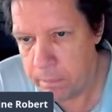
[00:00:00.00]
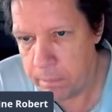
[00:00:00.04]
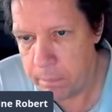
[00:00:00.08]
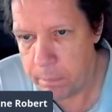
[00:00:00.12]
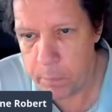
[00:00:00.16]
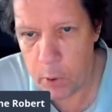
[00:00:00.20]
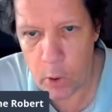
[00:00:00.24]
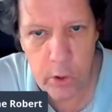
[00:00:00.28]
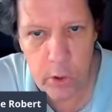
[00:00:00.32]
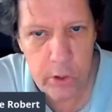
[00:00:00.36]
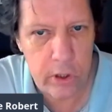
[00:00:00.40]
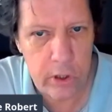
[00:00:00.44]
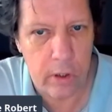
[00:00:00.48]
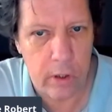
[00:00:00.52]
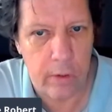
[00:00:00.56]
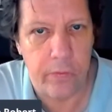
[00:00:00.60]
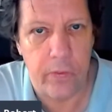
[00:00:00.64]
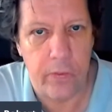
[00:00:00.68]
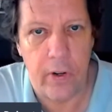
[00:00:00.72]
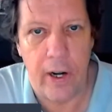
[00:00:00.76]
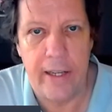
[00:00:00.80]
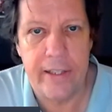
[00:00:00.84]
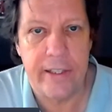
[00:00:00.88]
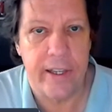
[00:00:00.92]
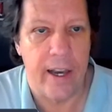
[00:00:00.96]
personal
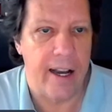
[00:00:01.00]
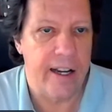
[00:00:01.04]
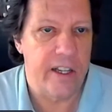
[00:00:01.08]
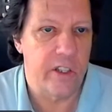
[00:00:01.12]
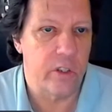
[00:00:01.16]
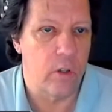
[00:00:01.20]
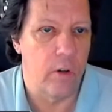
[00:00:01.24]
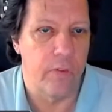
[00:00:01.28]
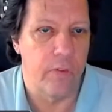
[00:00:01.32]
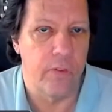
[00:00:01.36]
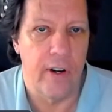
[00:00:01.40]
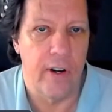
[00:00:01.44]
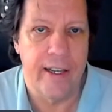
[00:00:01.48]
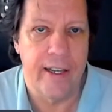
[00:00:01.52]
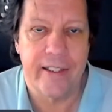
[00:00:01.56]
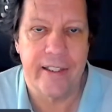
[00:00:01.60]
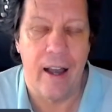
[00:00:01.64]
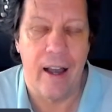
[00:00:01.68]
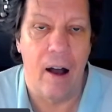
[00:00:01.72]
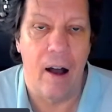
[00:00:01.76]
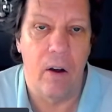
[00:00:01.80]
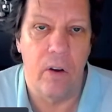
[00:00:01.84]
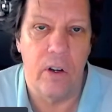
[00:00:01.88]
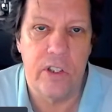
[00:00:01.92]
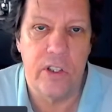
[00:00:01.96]
friends, high school friends,
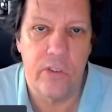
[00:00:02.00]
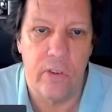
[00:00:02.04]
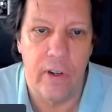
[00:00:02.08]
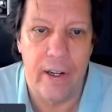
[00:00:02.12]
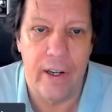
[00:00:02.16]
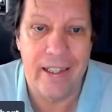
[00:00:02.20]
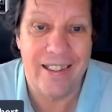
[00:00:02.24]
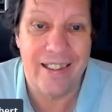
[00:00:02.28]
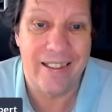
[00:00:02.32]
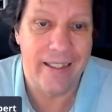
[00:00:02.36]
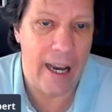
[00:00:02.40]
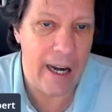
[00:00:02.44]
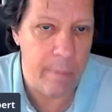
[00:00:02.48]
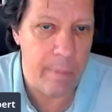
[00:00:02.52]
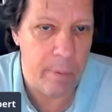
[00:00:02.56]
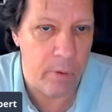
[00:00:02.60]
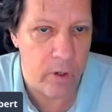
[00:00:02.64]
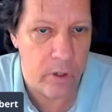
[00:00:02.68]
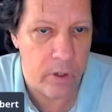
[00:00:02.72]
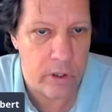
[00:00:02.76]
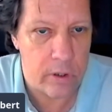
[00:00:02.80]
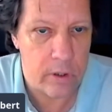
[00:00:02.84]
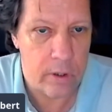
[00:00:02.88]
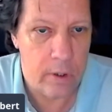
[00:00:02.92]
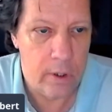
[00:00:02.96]
college friends,
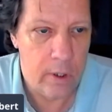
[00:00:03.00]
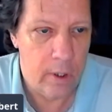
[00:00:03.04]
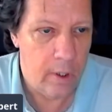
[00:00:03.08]
neighbors,